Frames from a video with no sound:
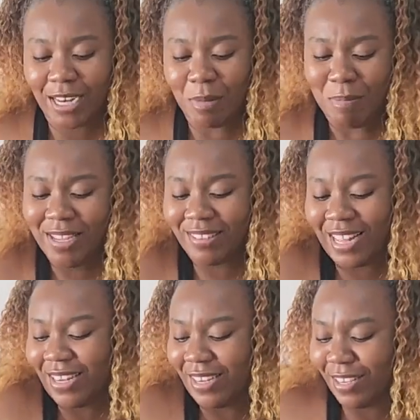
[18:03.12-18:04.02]
that makes
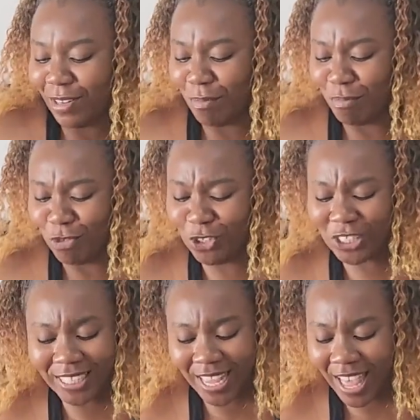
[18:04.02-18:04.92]
that little
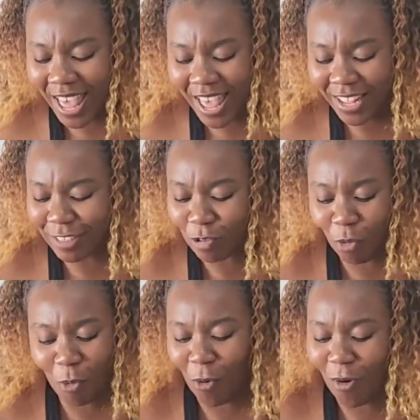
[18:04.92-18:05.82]
mushiness
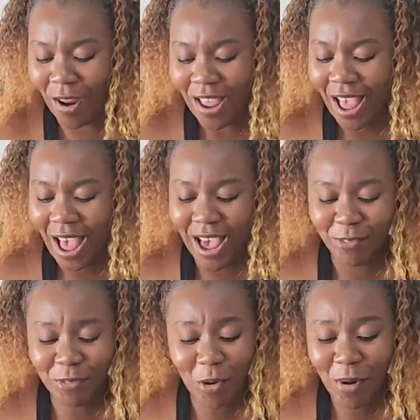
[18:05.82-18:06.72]
or I
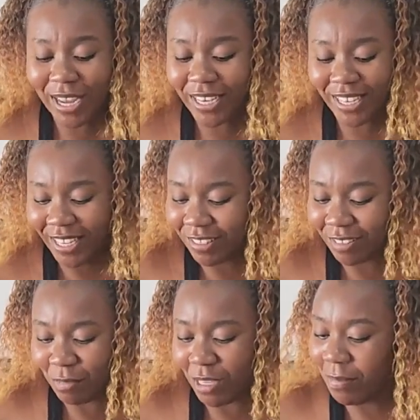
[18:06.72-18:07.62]
don't know what it
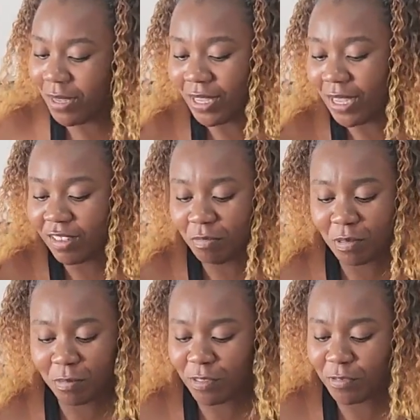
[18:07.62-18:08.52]
is. Maybe us
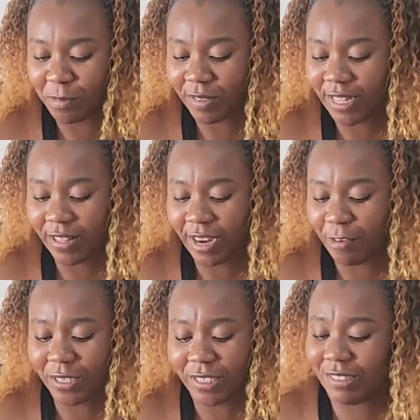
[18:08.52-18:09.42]
people from Southern
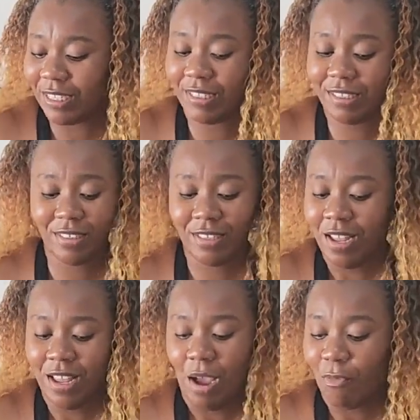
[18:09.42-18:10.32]
Africa
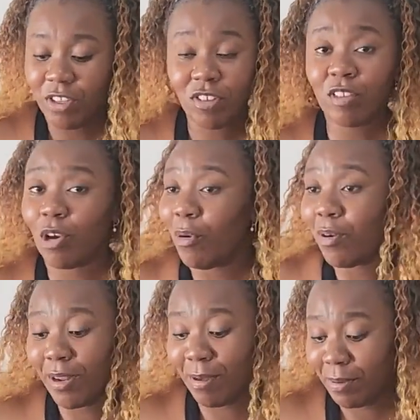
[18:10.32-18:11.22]
we're just going
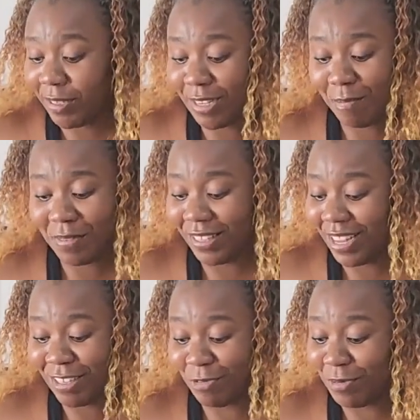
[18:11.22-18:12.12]
on about something
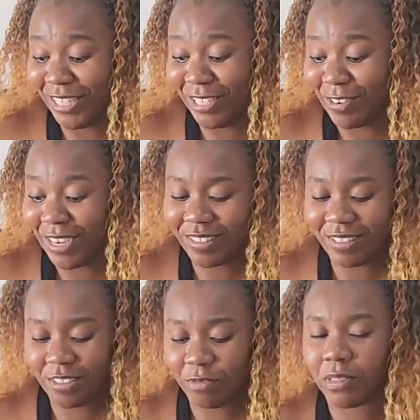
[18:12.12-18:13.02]
that's really not as
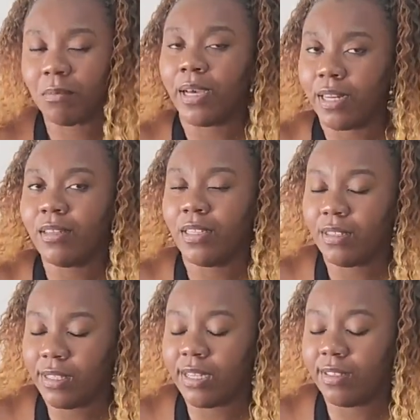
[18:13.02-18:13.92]
different, but it
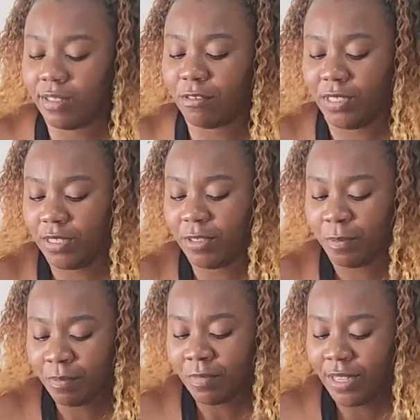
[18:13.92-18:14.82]
tastes different.
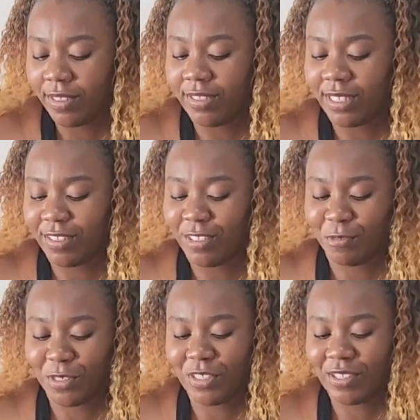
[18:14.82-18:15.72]
It tastes
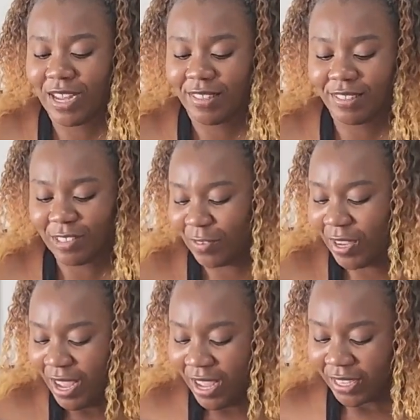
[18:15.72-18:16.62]
different to us. So
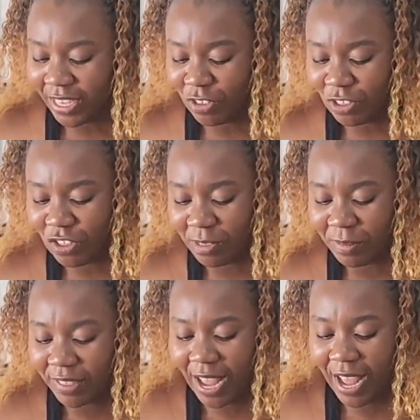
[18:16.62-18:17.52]
get your
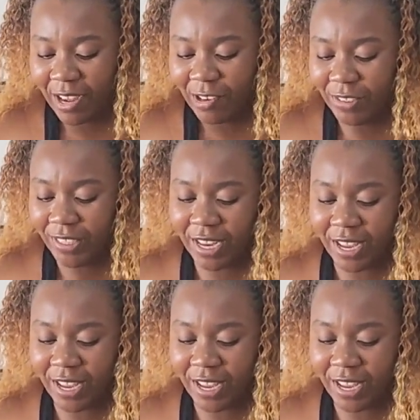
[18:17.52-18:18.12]
chips out.